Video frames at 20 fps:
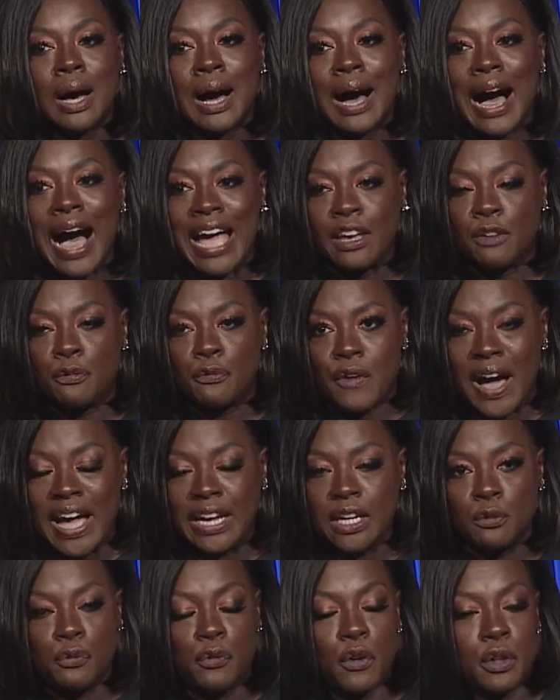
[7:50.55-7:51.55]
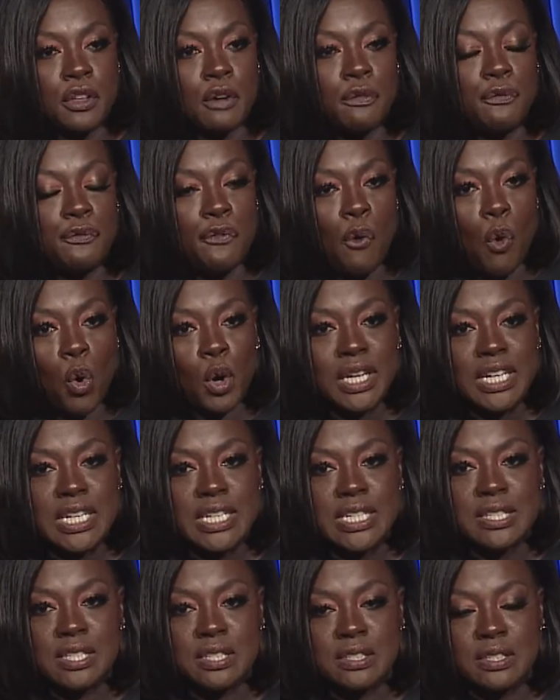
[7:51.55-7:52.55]
I fight for the
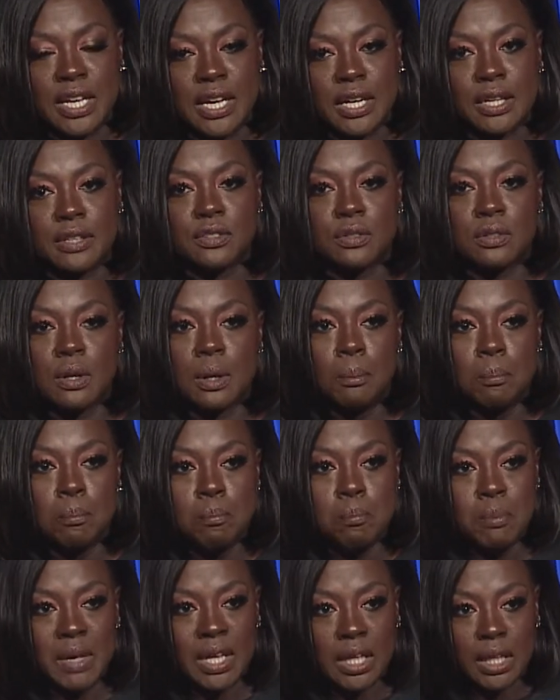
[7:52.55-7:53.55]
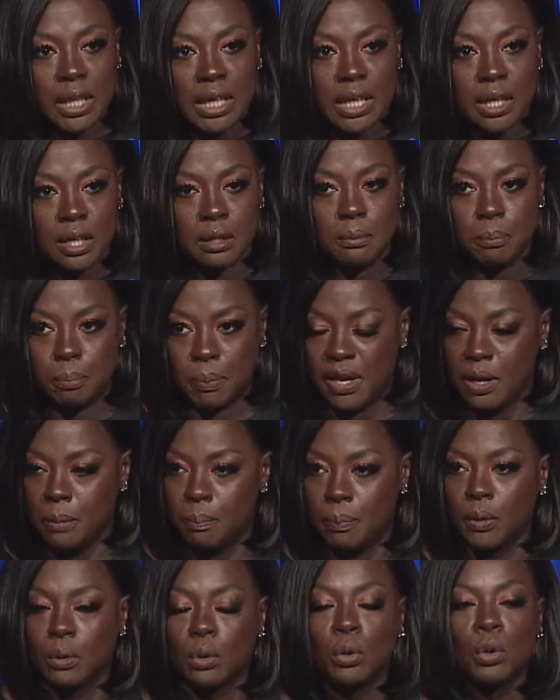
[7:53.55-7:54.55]
46 million
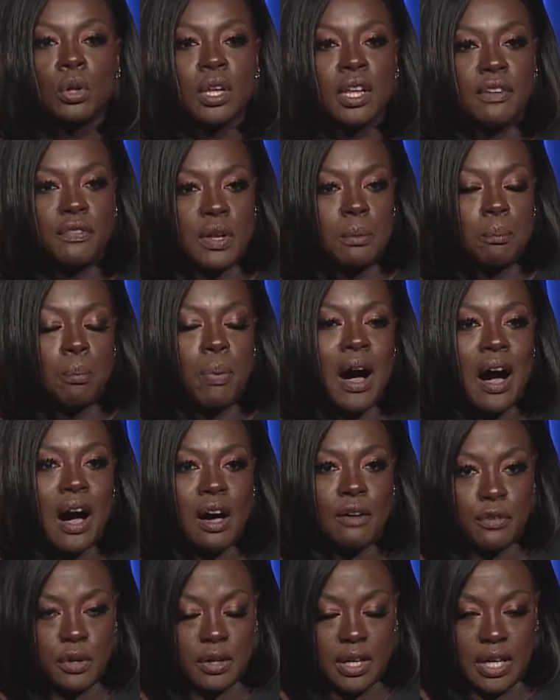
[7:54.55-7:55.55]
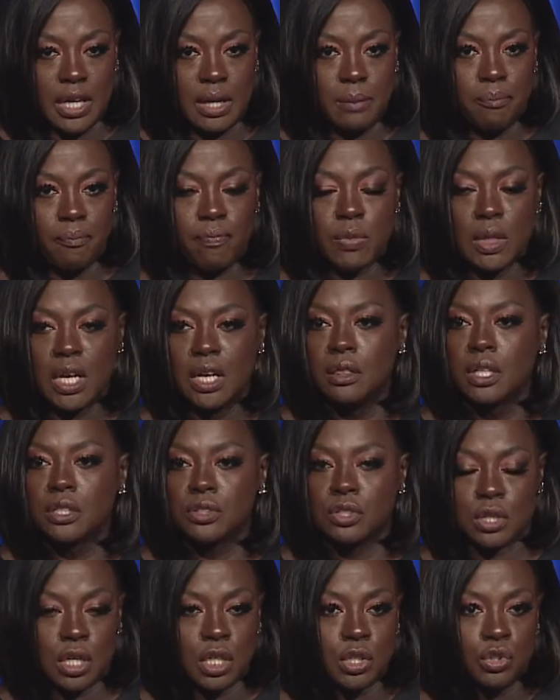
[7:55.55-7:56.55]
people who live in poverty in
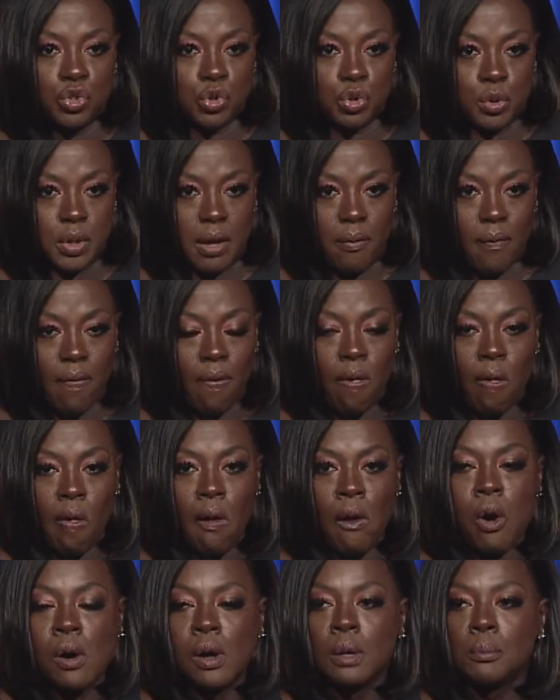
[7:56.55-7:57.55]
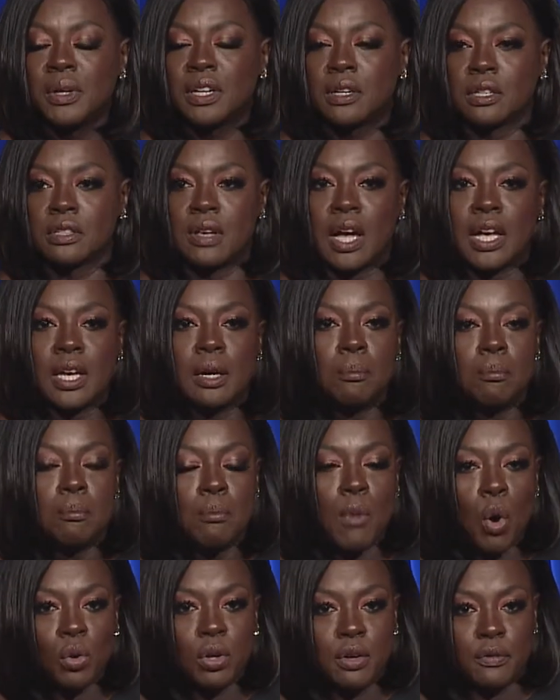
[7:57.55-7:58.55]
this country because I am
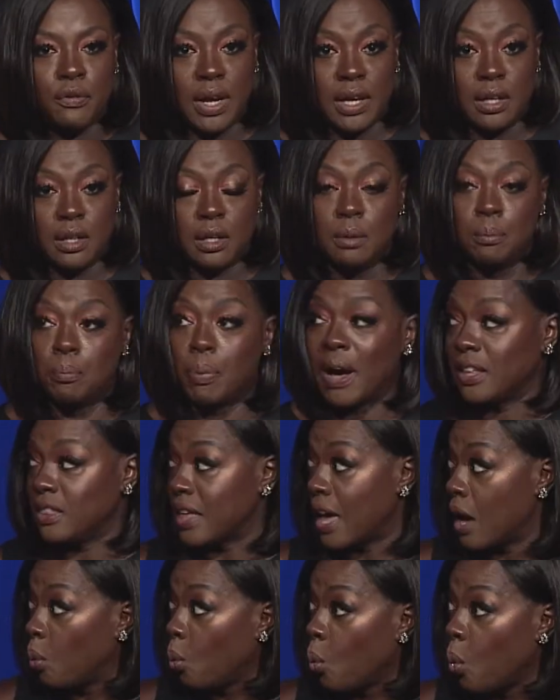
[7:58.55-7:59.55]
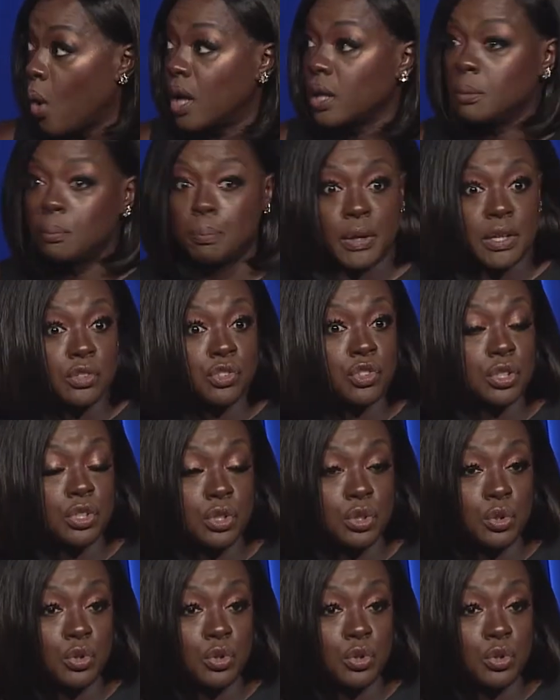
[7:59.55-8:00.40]
motivated by that one picture you